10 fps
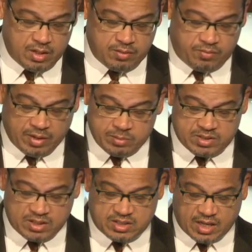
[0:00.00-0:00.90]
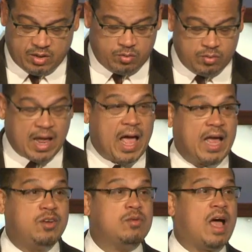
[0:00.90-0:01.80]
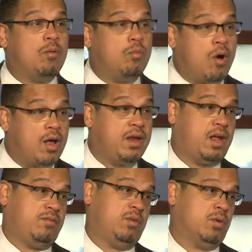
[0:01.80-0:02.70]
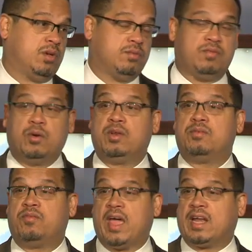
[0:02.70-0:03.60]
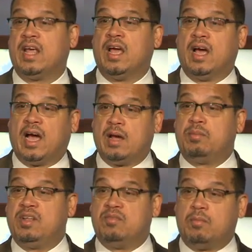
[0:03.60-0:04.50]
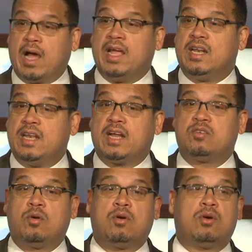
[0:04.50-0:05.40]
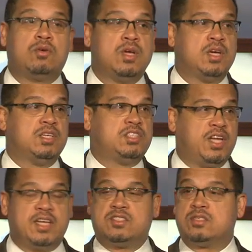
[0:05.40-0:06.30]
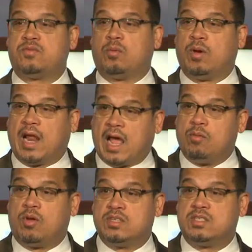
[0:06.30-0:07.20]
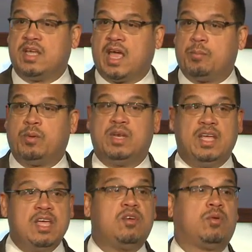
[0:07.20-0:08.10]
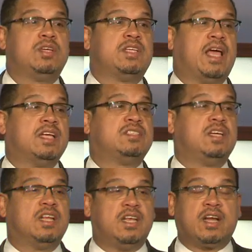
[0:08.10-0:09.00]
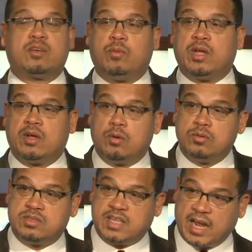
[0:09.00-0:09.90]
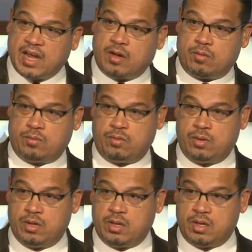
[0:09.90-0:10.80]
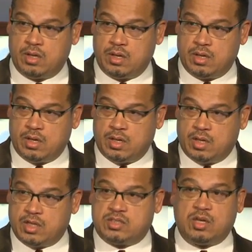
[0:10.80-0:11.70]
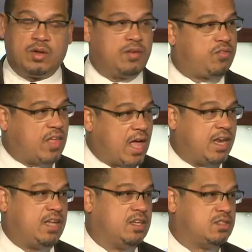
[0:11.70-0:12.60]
famously said, I do not want everyone to vote. In fact, I believe my electoral chances for what I want to see happen increase as the electorate goes down. And so if that